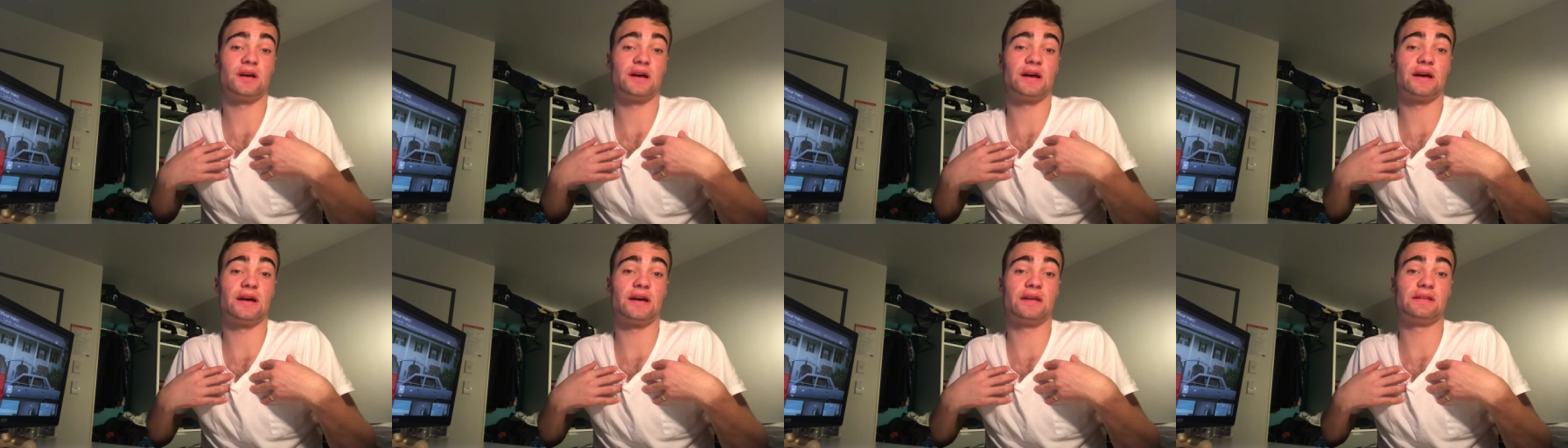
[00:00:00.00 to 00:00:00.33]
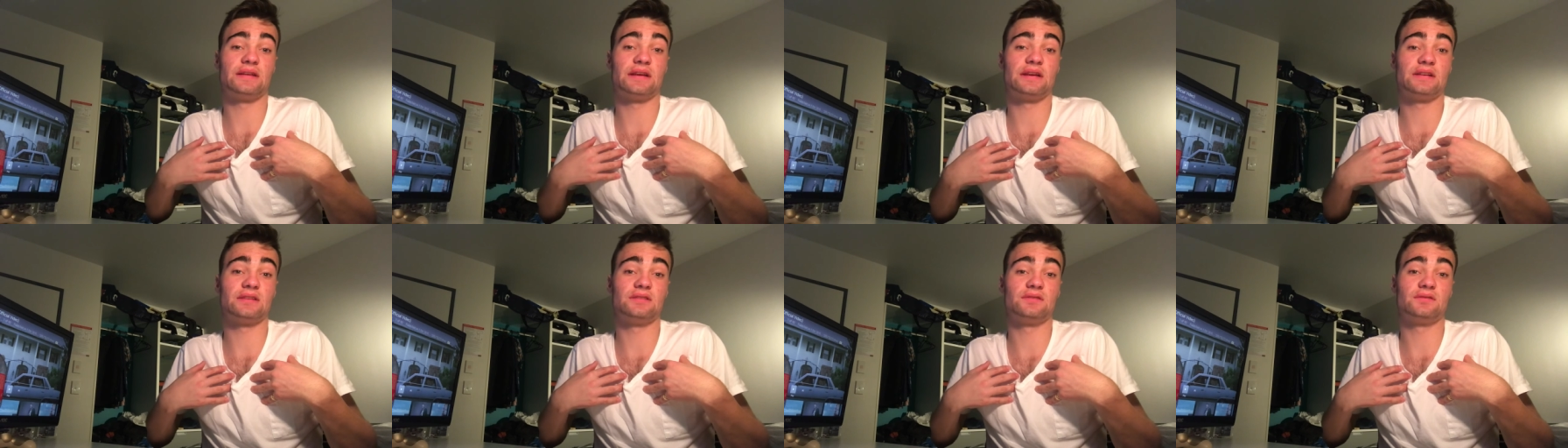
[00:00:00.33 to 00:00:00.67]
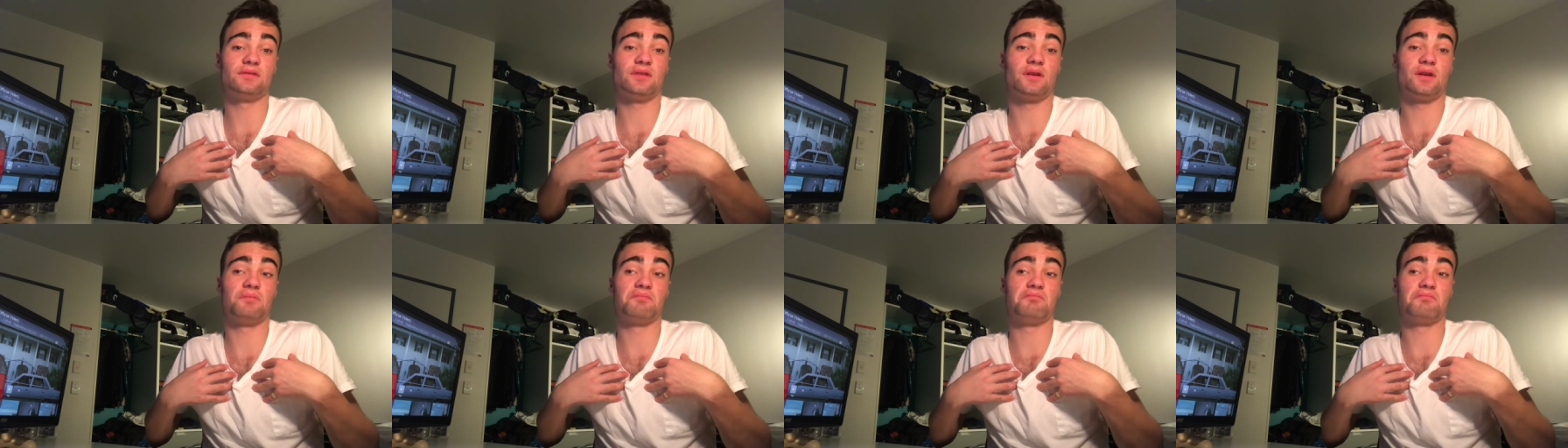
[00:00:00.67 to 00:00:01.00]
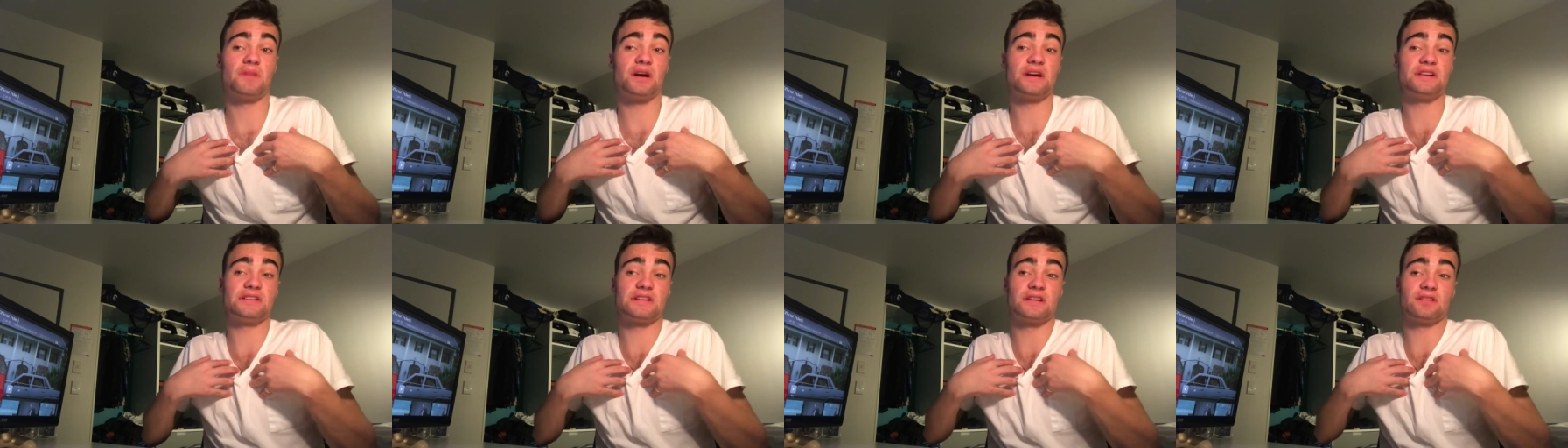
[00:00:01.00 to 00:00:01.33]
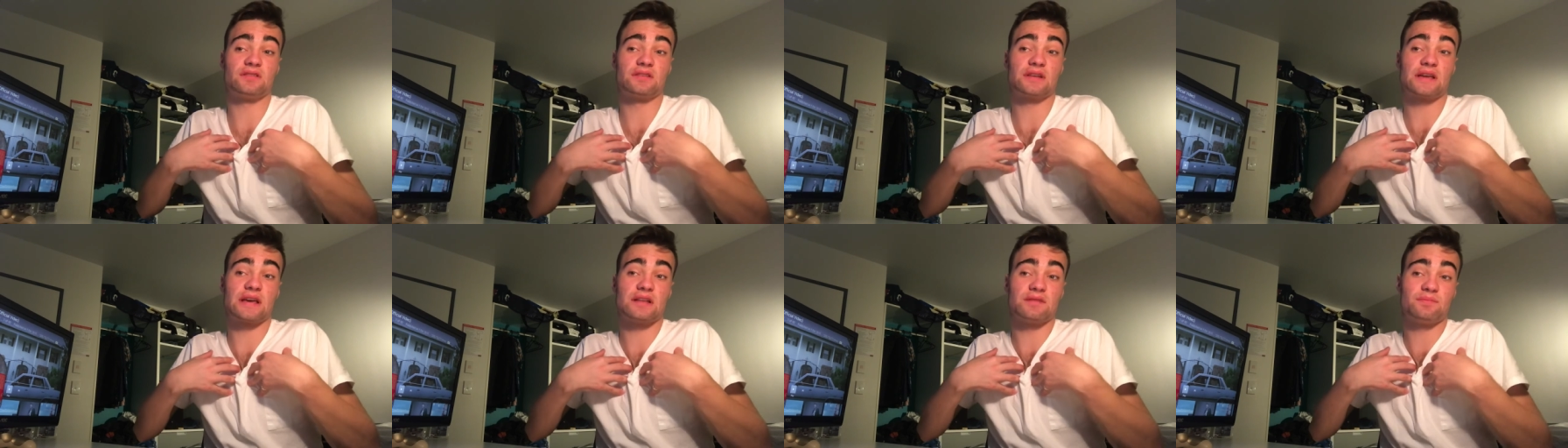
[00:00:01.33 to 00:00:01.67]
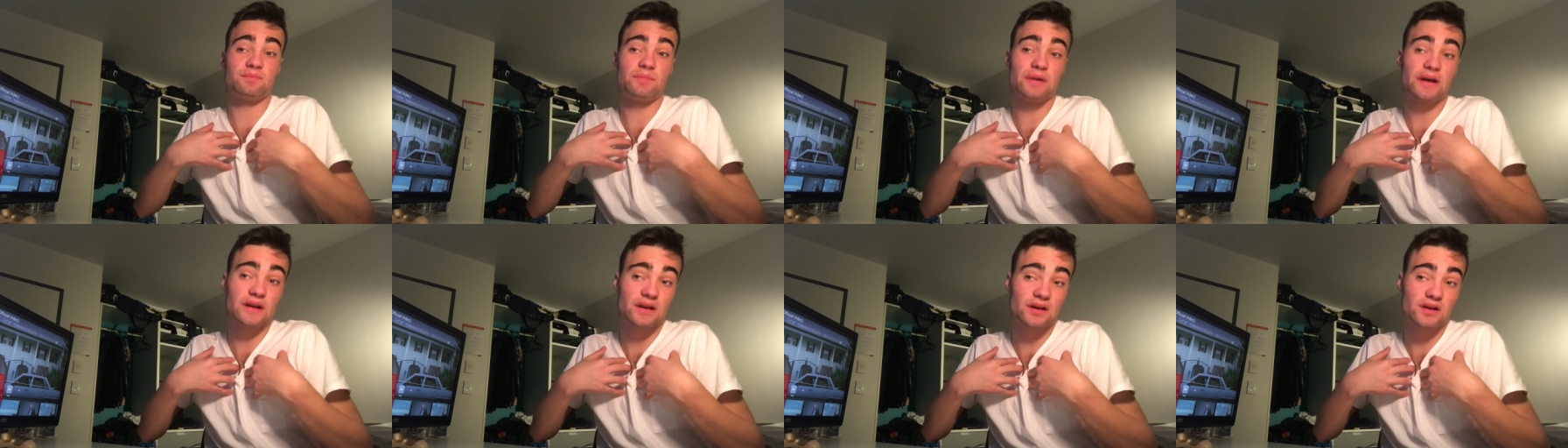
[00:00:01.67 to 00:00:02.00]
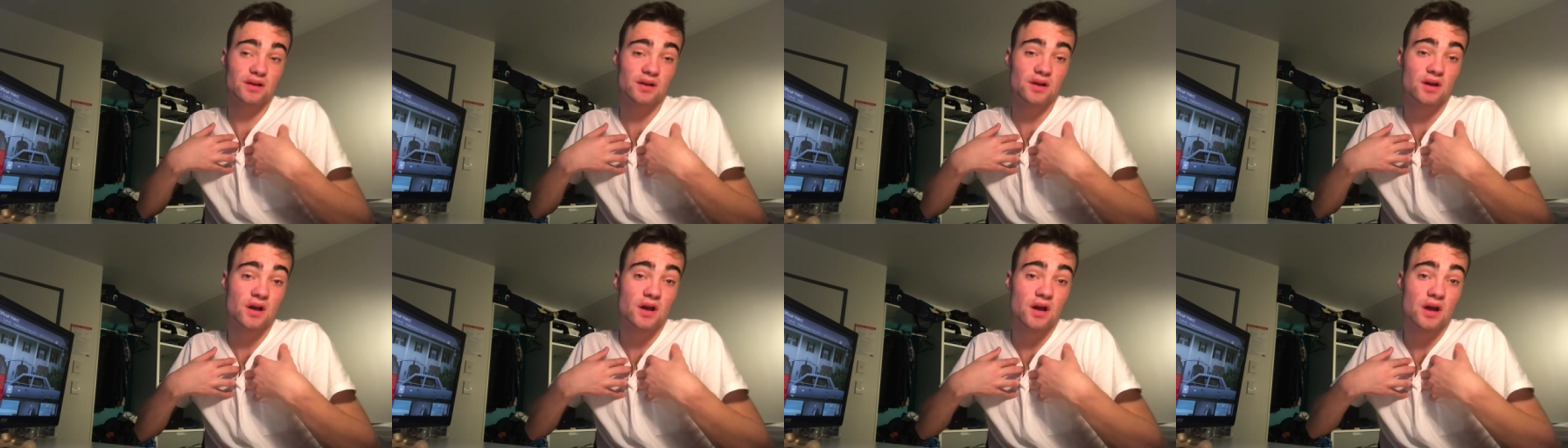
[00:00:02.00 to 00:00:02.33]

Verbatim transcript: and then my channel gets better,